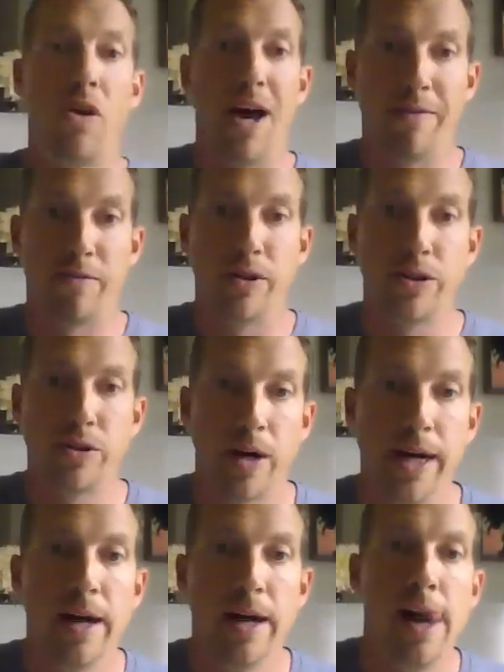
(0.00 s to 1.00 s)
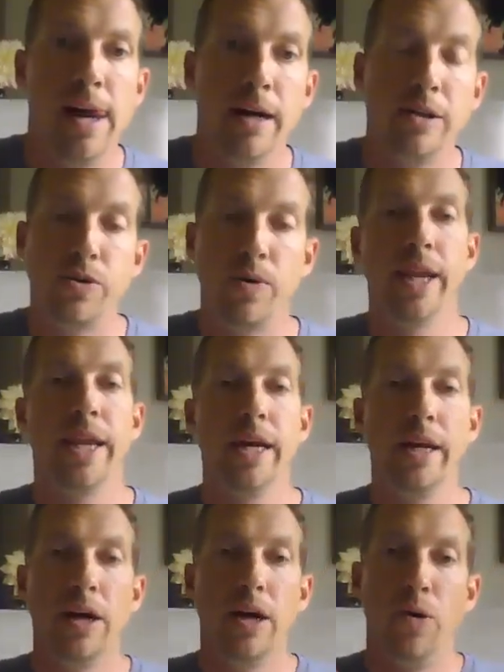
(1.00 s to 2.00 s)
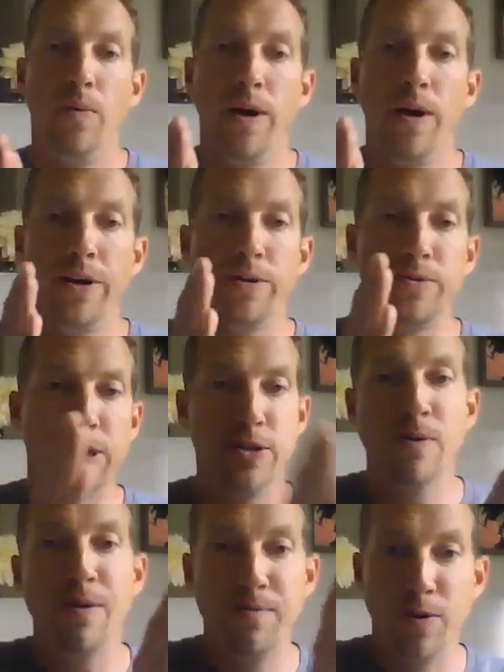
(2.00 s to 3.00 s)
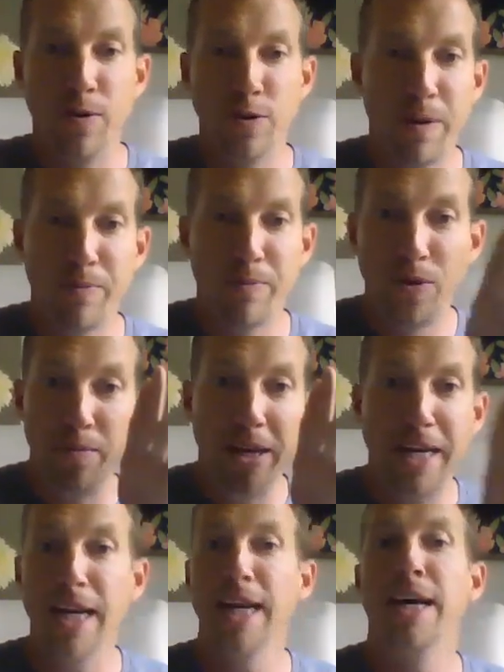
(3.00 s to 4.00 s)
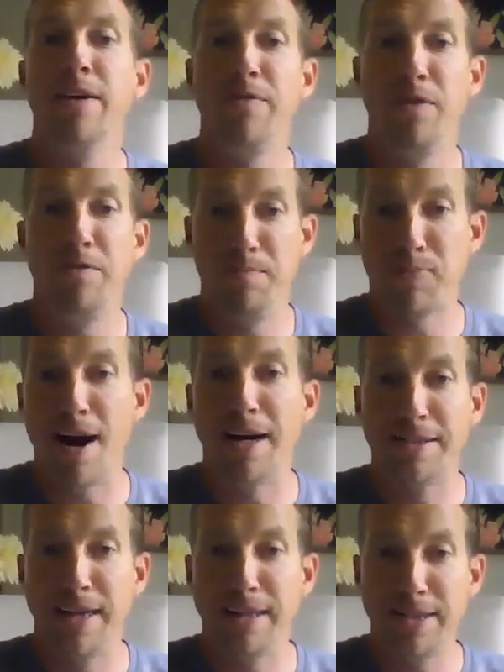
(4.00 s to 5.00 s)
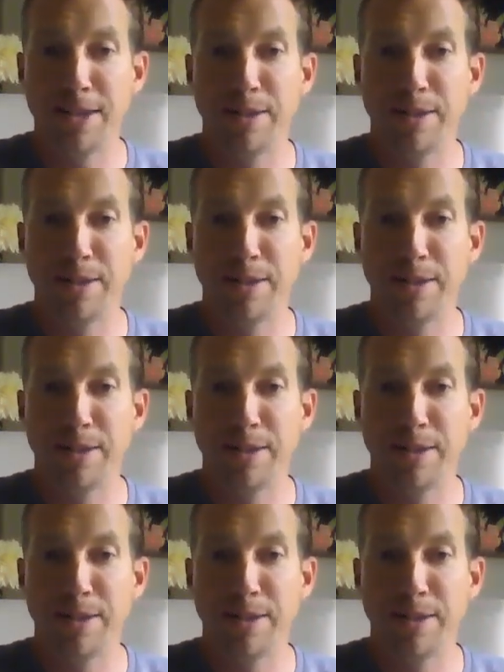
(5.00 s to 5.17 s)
average, right? So I think when you're dealing with most people in the beginning of the process,